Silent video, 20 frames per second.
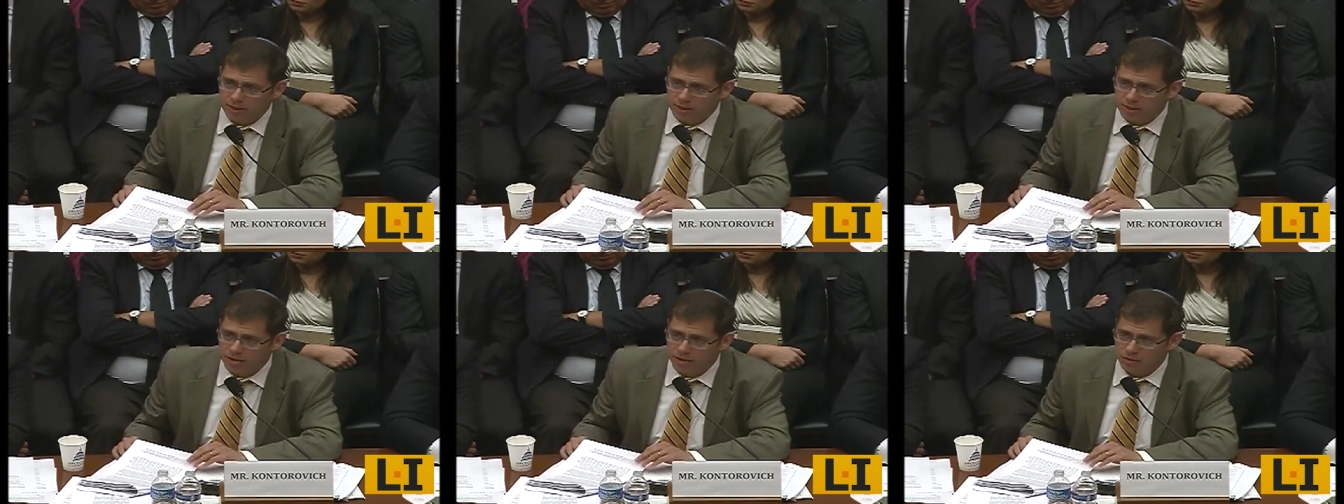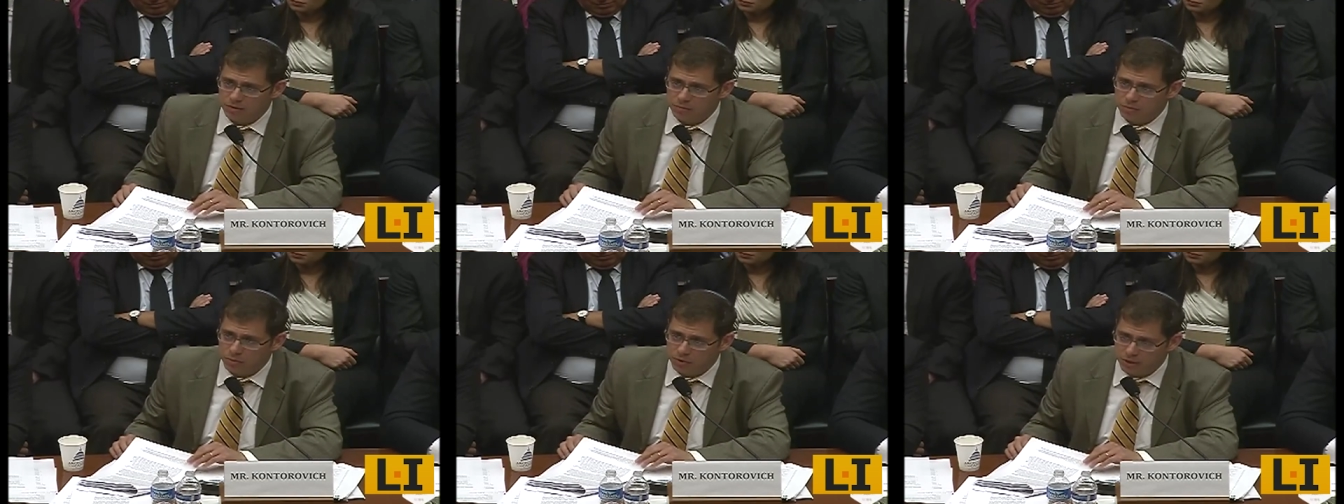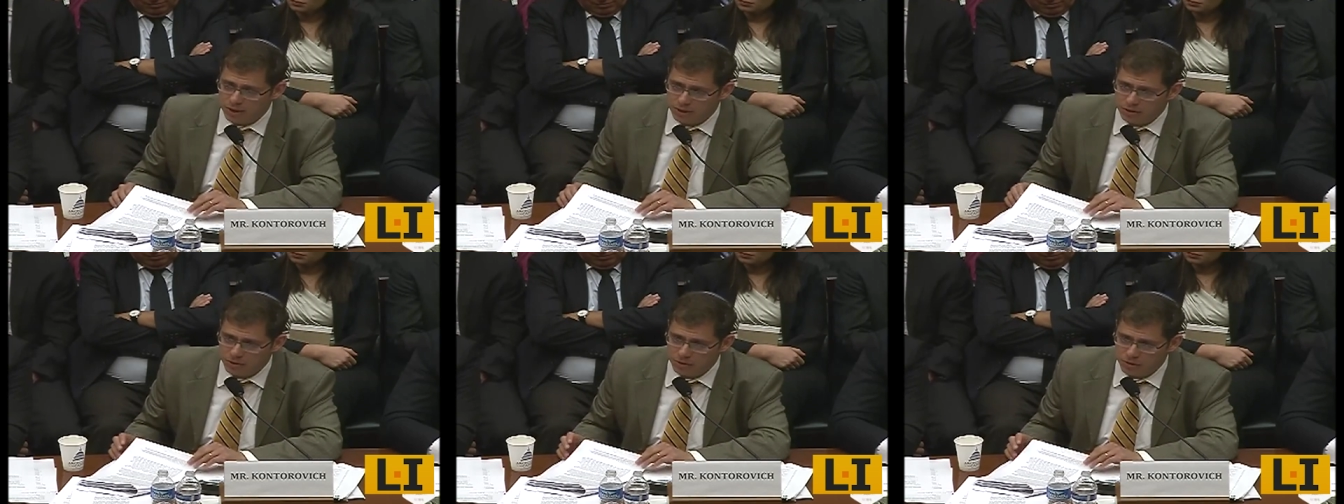has a
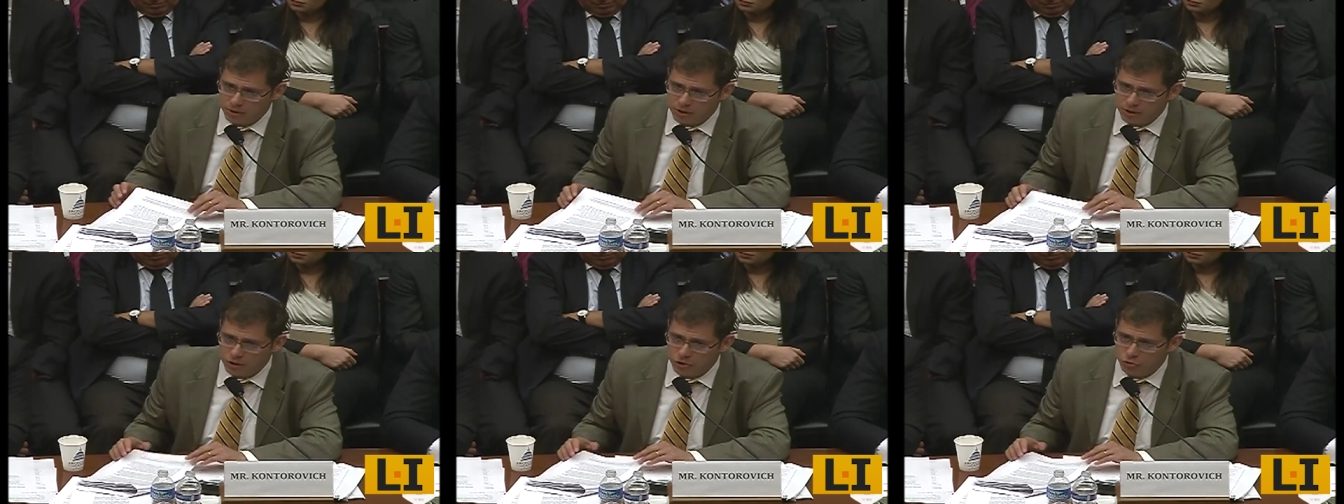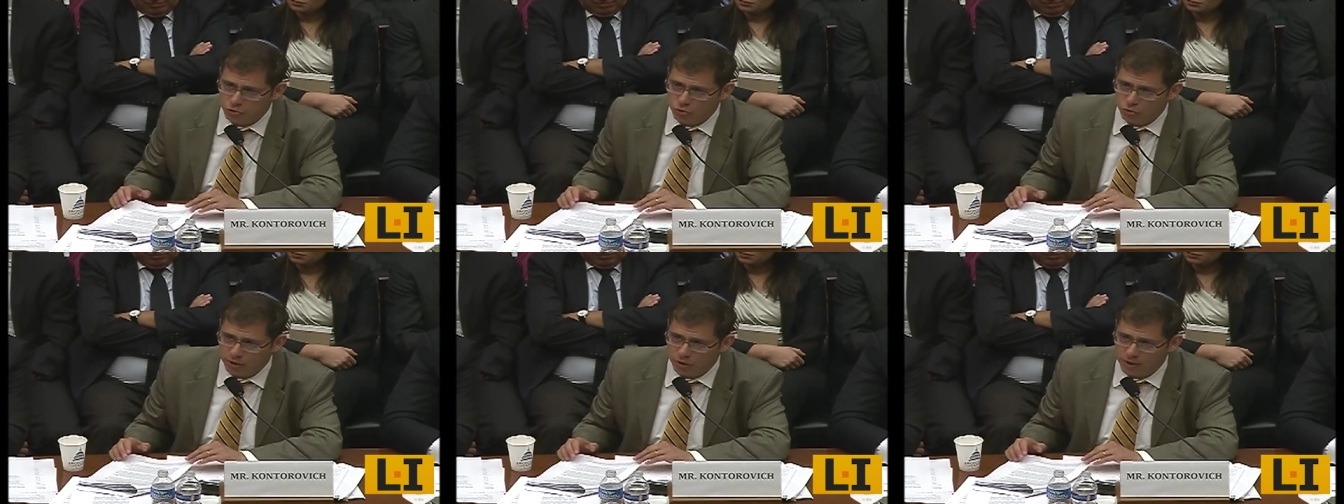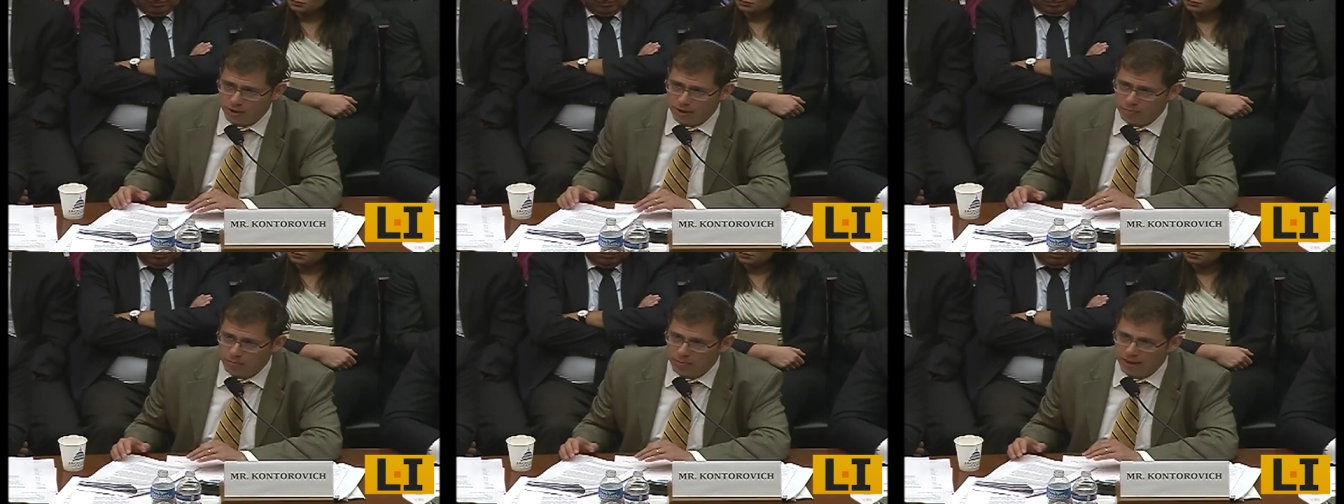particularly strong
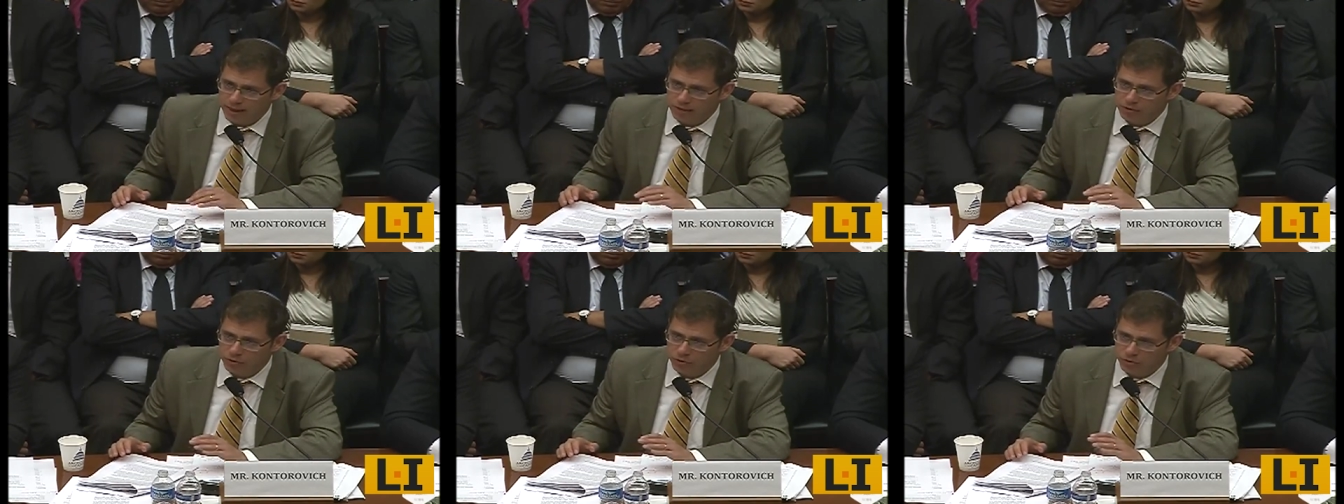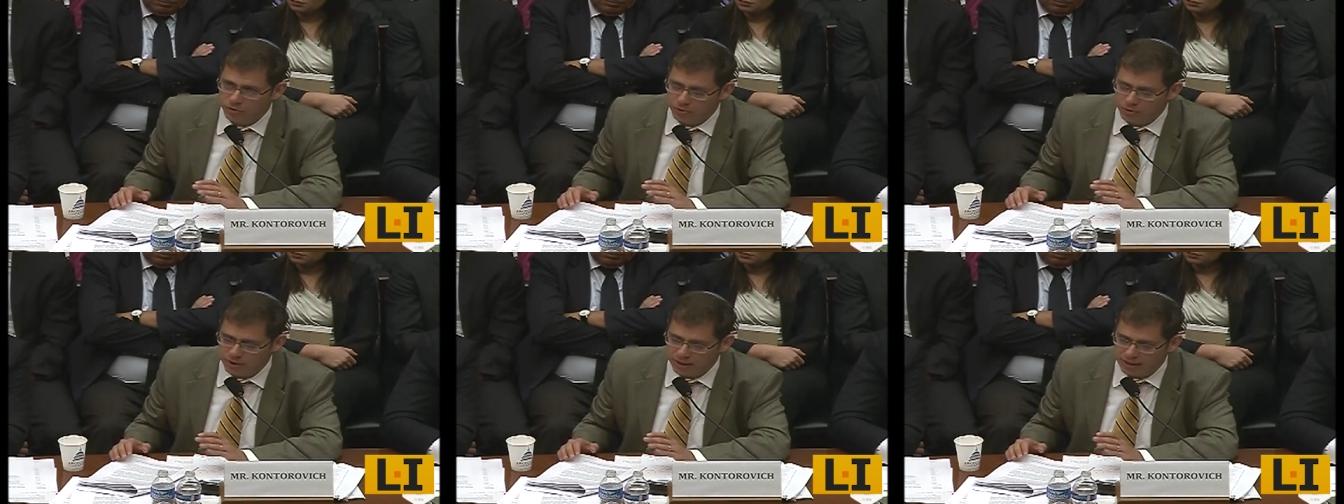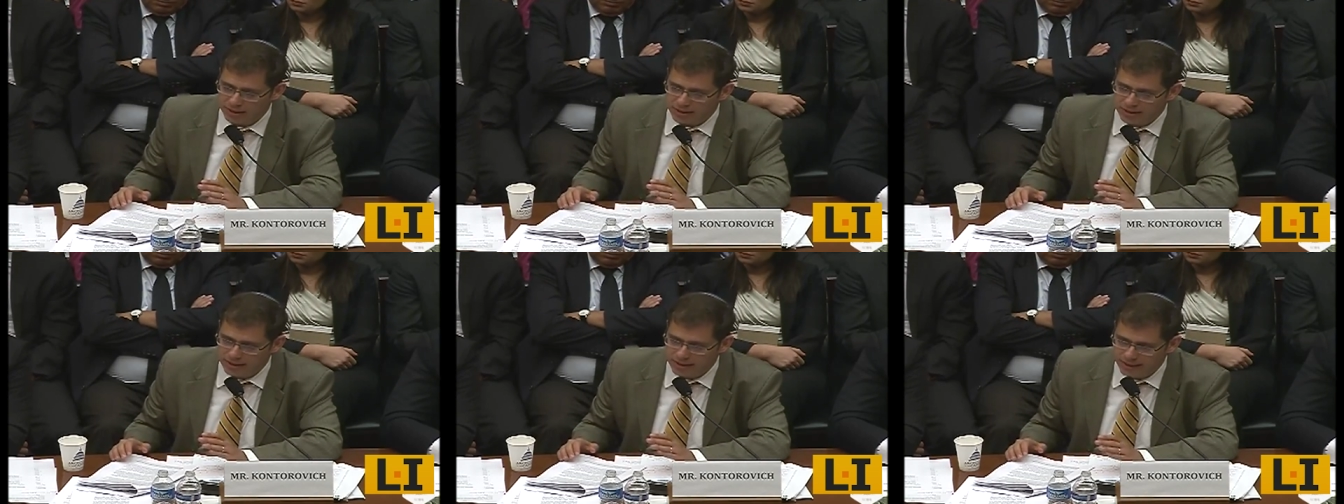impact on the
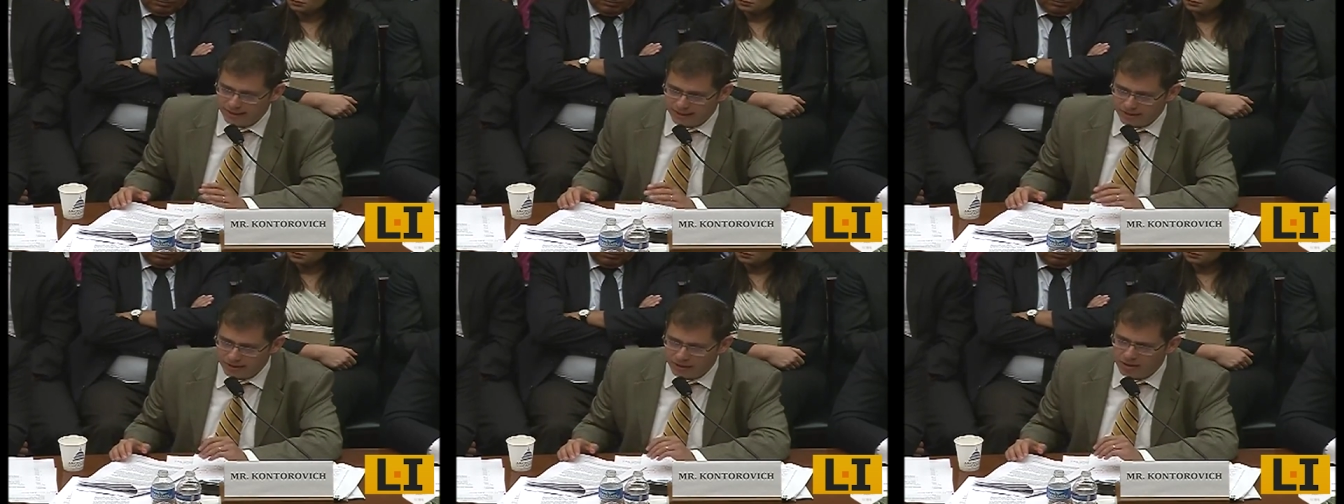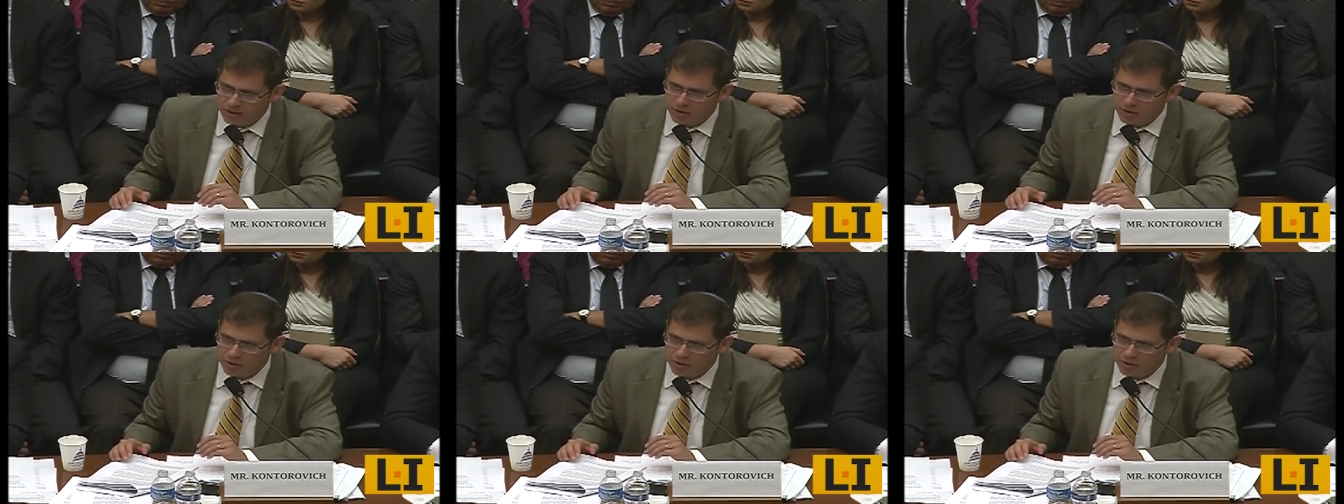United States.